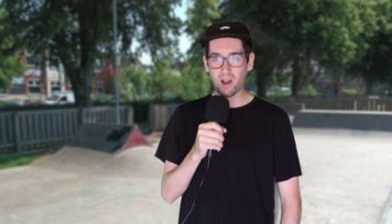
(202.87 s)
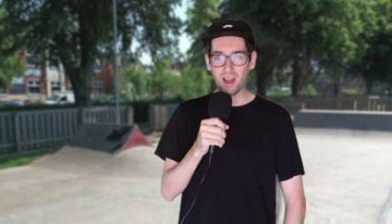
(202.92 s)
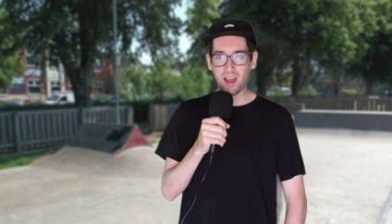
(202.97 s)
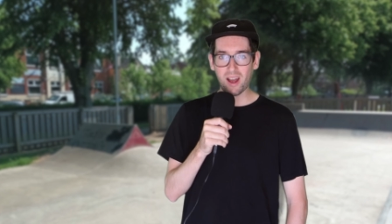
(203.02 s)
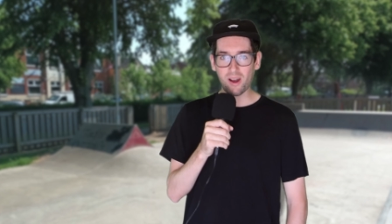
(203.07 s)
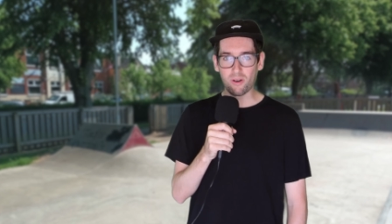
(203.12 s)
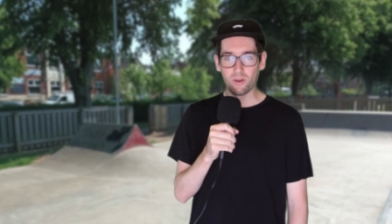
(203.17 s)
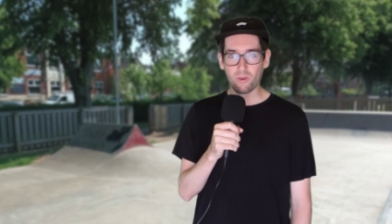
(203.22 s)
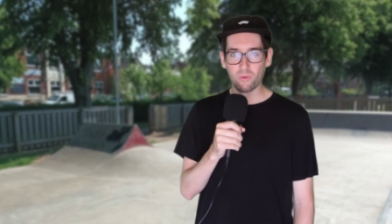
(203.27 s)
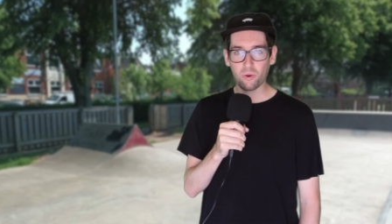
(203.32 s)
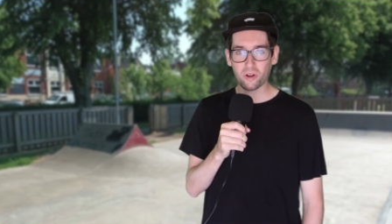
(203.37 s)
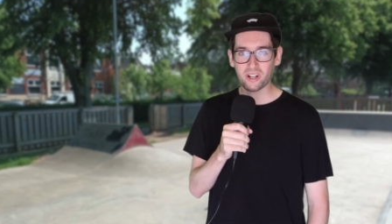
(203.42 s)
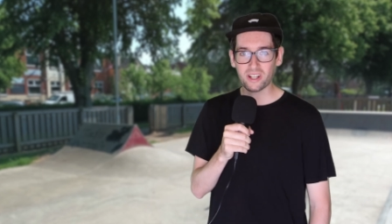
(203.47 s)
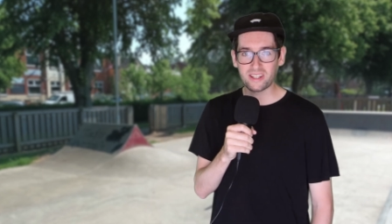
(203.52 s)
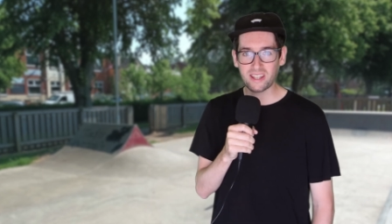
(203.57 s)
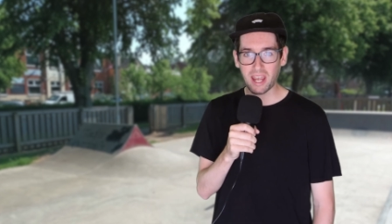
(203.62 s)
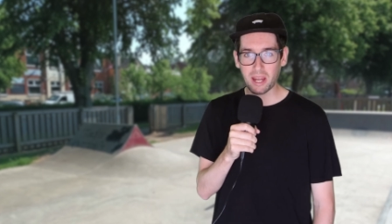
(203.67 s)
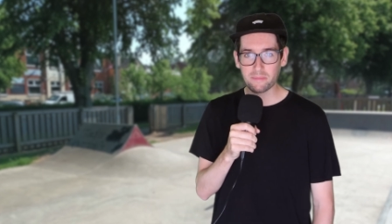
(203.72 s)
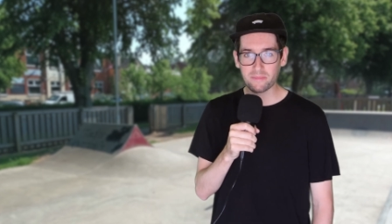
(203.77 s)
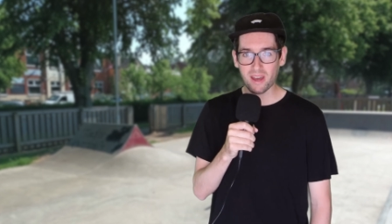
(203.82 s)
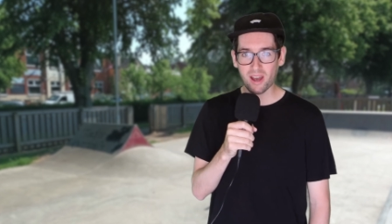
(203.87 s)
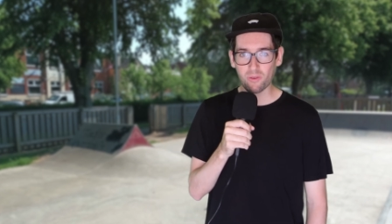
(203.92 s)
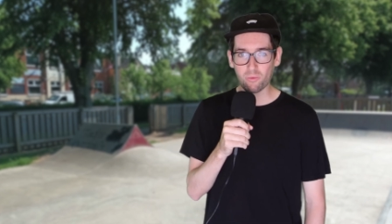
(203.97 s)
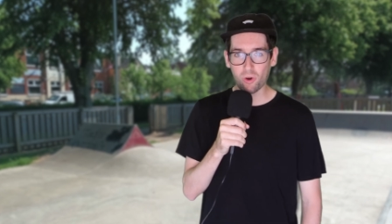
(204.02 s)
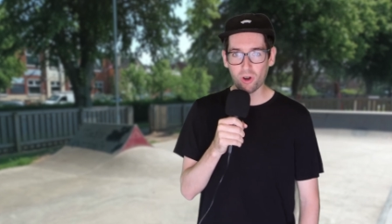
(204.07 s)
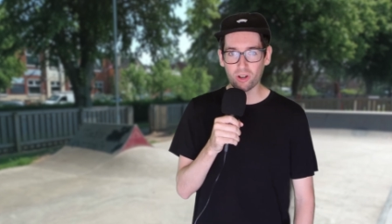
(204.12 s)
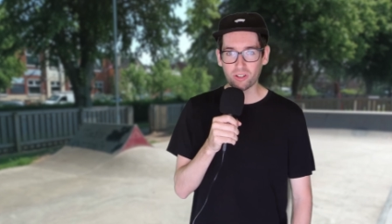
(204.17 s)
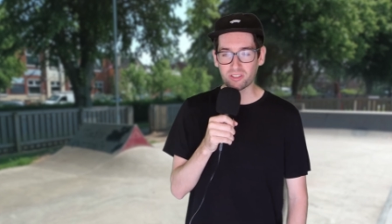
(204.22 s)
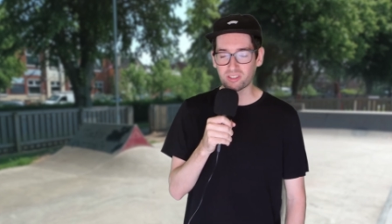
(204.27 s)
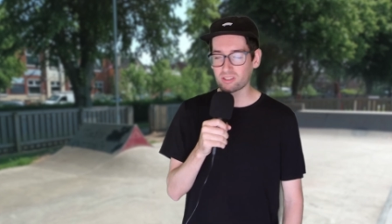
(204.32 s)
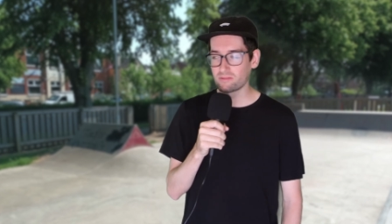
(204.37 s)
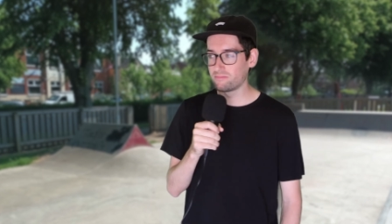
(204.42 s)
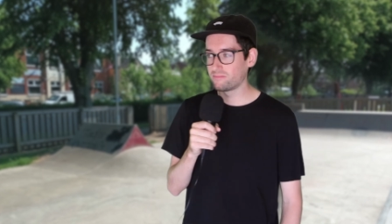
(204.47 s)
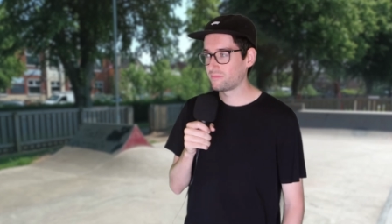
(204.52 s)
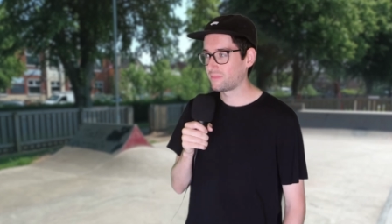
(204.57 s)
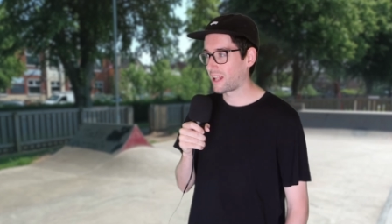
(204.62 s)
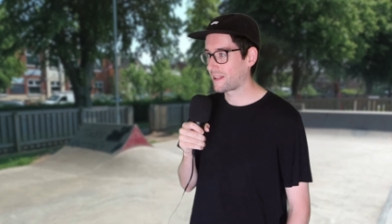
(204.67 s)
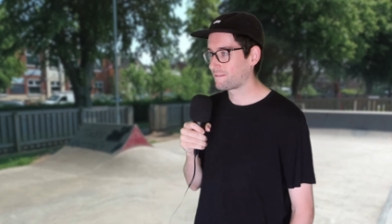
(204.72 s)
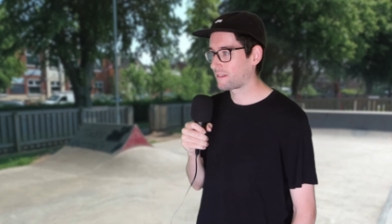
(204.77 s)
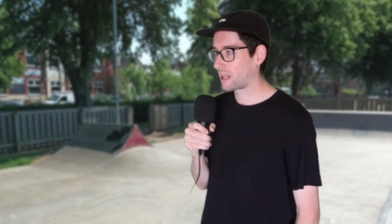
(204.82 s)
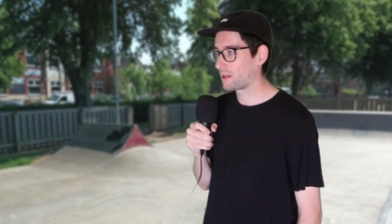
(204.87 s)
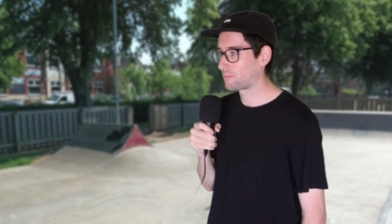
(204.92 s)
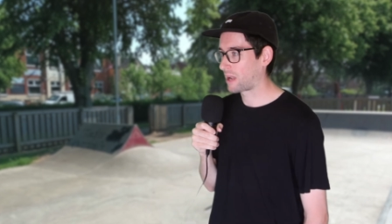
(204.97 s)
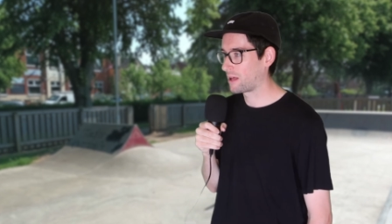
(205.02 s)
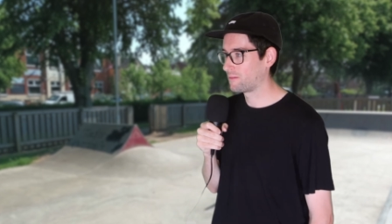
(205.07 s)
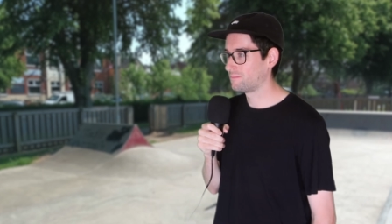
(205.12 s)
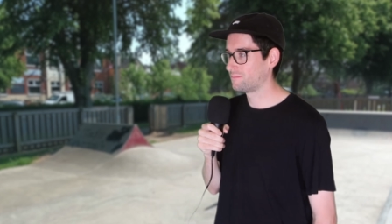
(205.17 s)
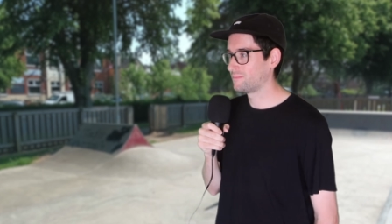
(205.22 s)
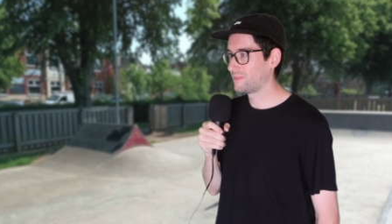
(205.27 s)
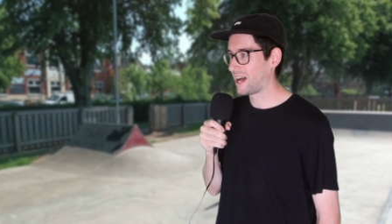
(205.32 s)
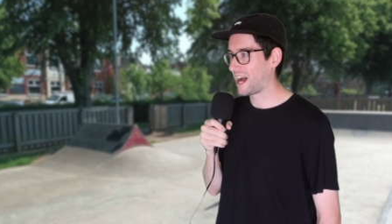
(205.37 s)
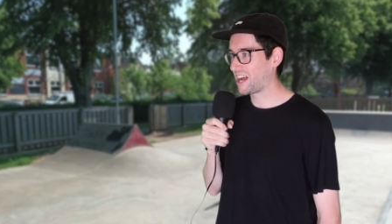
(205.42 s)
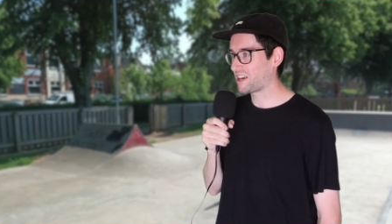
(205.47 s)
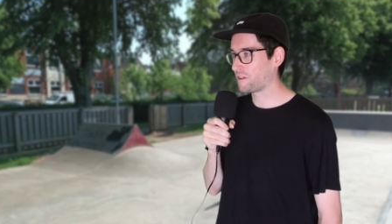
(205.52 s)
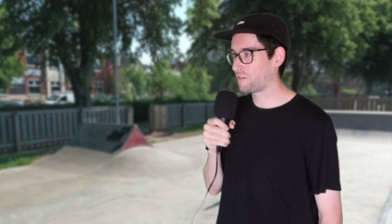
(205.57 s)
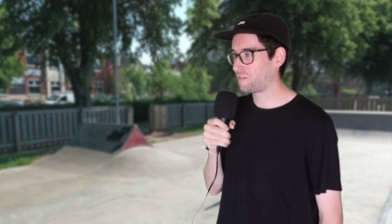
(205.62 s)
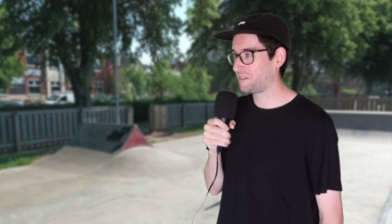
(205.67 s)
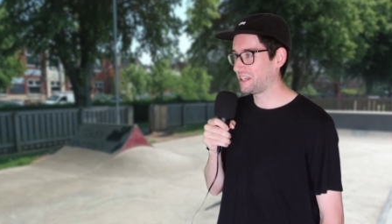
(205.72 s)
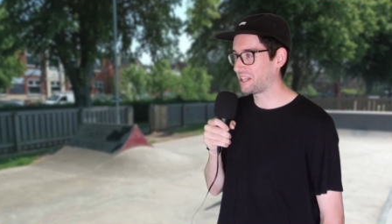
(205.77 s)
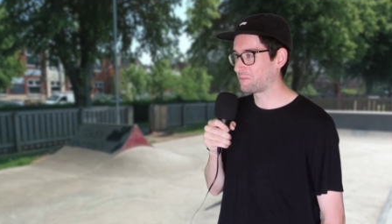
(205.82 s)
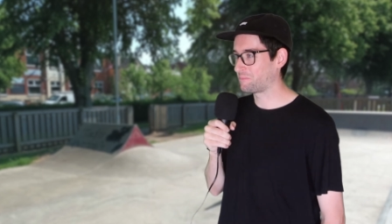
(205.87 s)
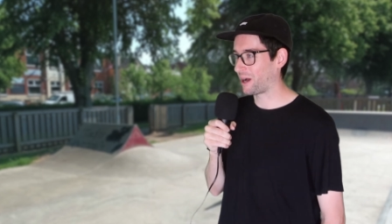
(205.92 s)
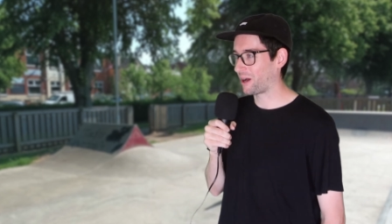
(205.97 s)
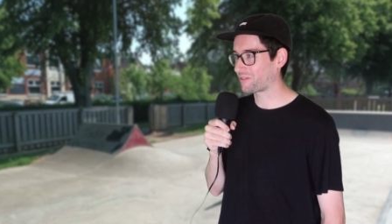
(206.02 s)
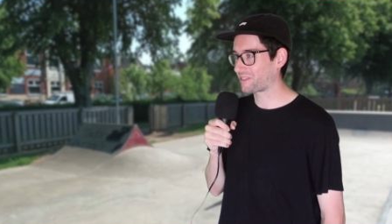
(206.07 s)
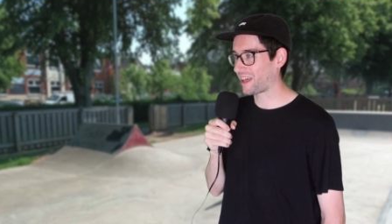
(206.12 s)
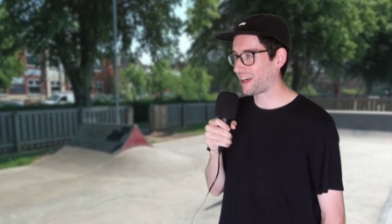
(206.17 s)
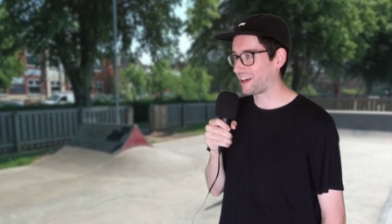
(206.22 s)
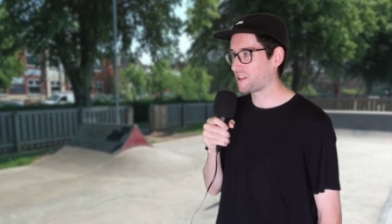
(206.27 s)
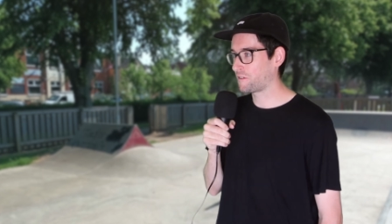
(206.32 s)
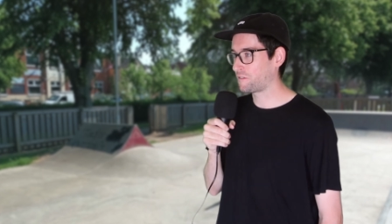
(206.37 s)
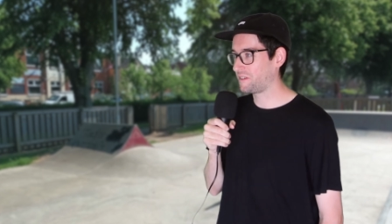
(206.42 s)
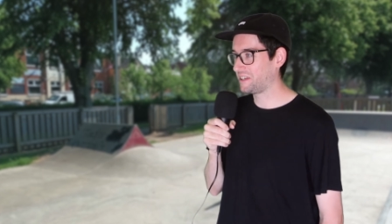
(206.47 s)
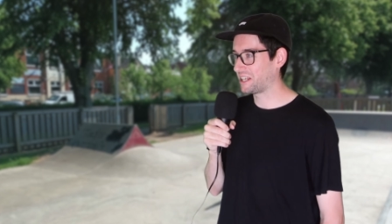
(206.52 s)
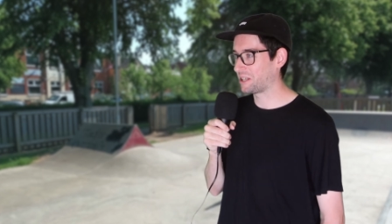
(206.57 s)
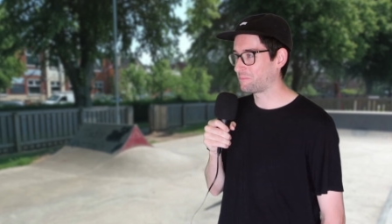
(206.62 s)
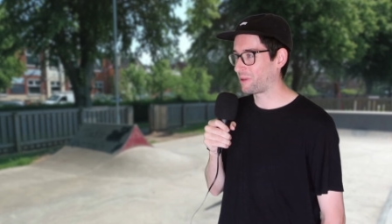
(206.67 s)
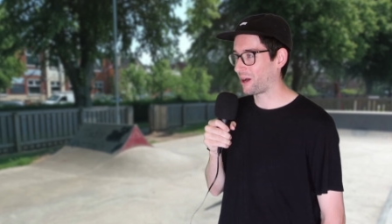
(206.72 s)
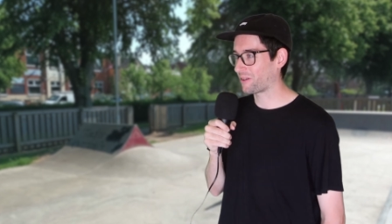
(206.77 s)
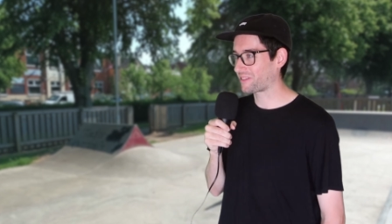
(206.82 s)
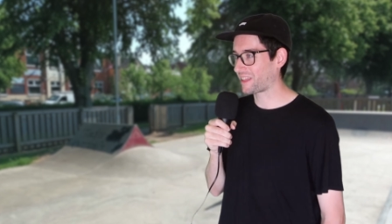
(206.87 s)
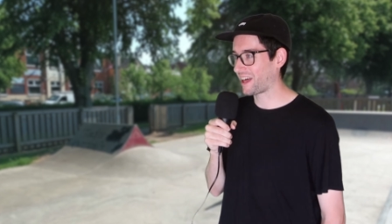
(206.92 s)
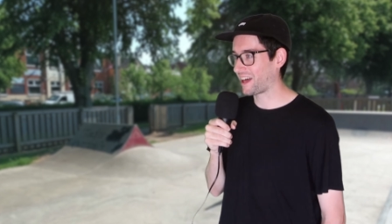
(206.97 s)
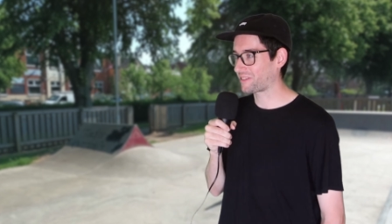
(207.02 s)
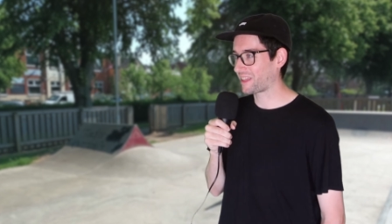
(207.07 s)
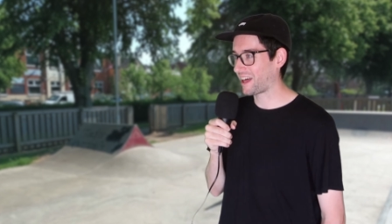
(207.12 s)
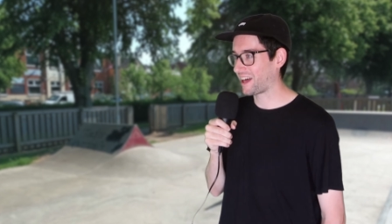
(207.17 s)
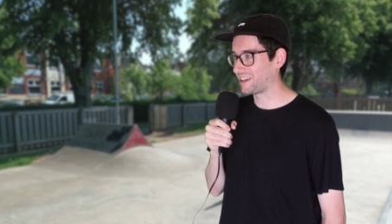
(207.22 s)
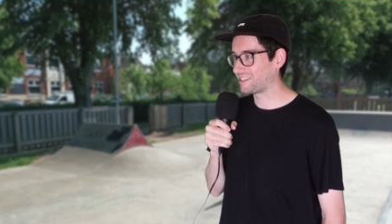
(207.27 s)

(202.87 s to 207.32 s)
Wow, what a game that was! Owen, straight to the gulag yet again. What went wrong?